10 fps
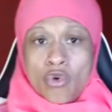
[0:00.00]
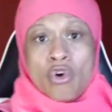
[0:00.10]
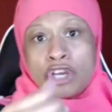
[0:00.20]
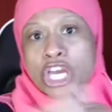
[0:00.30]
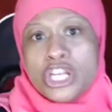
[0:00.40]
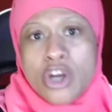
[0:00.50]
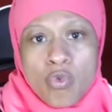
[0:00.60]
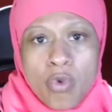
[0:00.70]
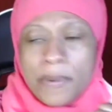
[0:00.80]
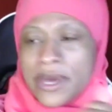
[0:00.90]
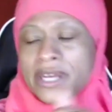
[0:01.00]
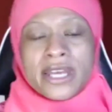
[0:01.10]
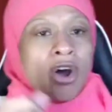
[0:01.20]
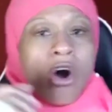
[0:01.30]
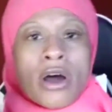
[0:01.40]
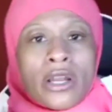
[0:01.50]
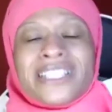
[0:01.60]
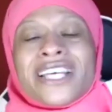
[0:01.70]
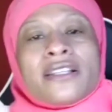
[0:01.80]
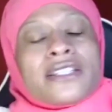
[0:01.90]
or getting a whooping and all
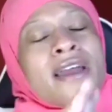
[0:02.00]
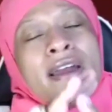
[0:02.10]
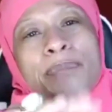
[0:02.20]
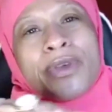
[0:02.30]
these other things.